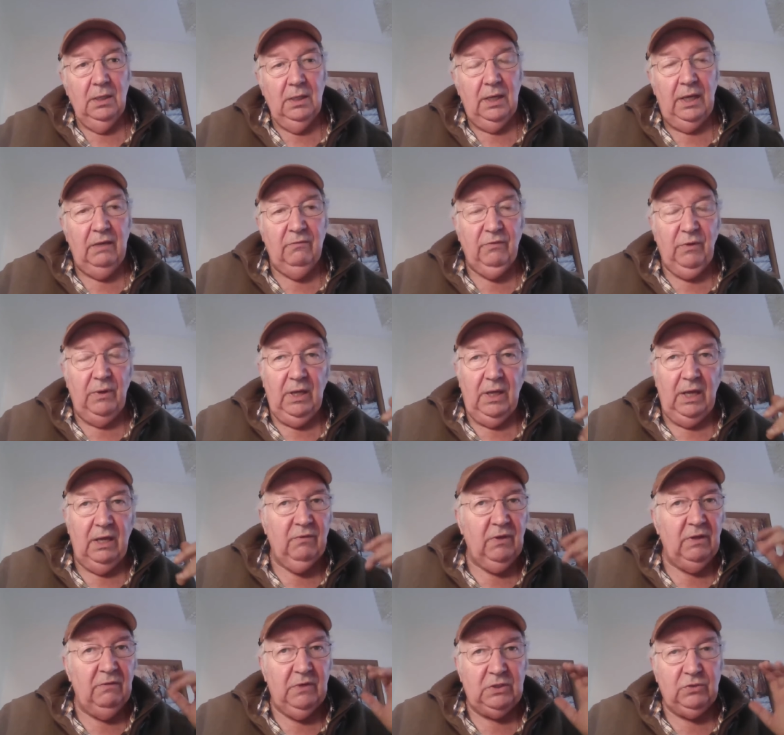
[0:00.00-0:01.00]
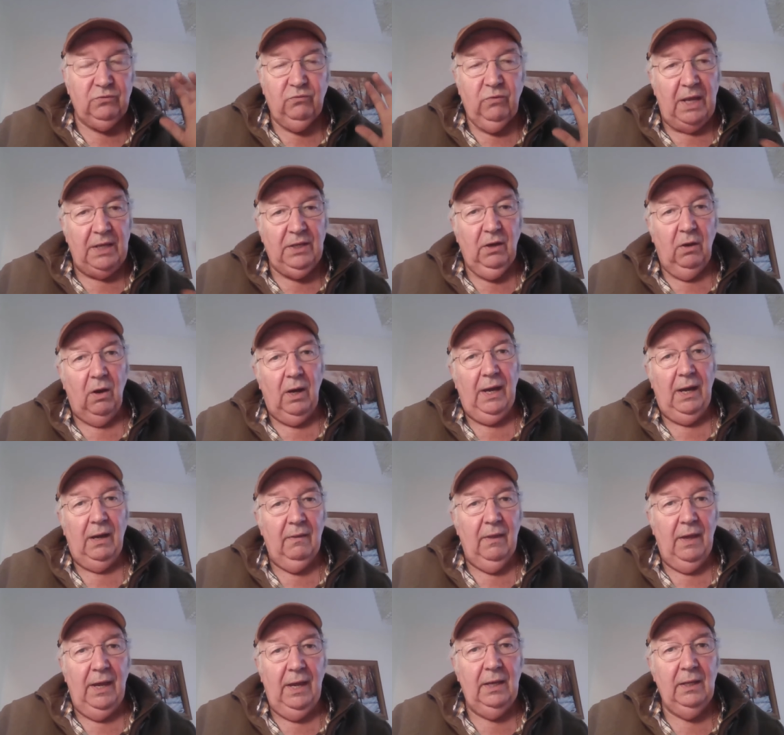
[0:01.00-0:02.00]
Even even if it's red hot
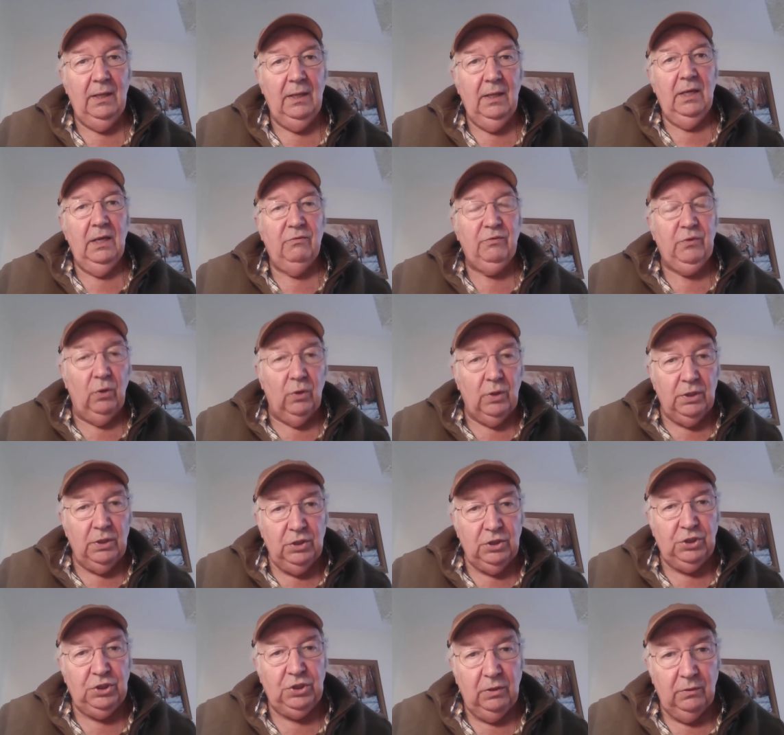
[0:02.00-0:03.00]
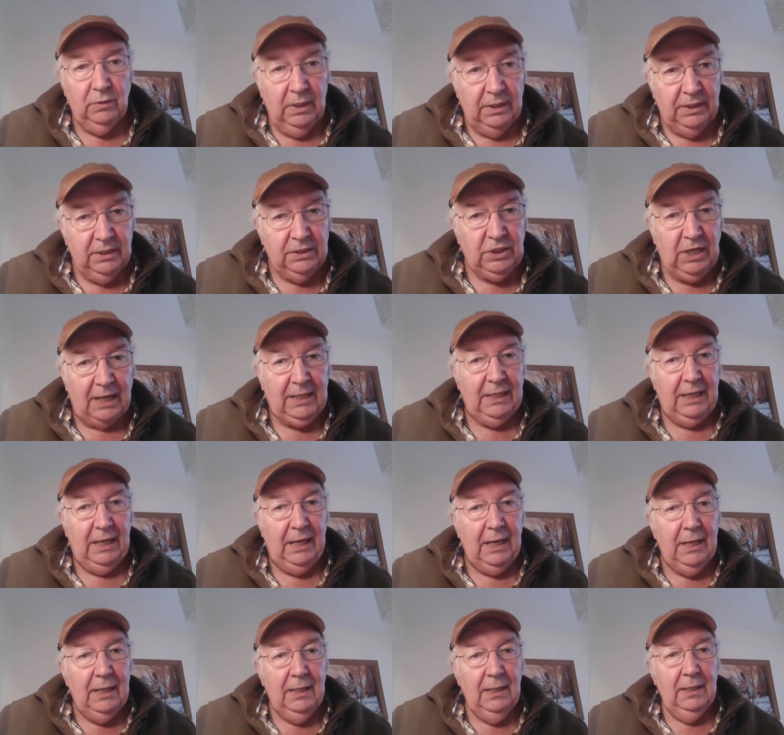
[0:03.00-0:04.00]
out there, if you're going to shoot in a
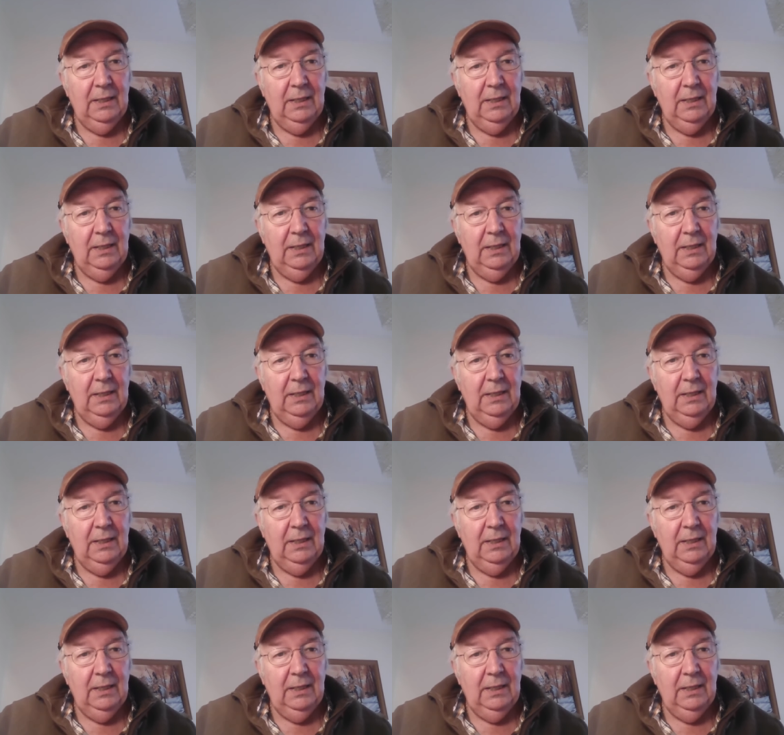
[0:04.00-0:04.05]
jacket,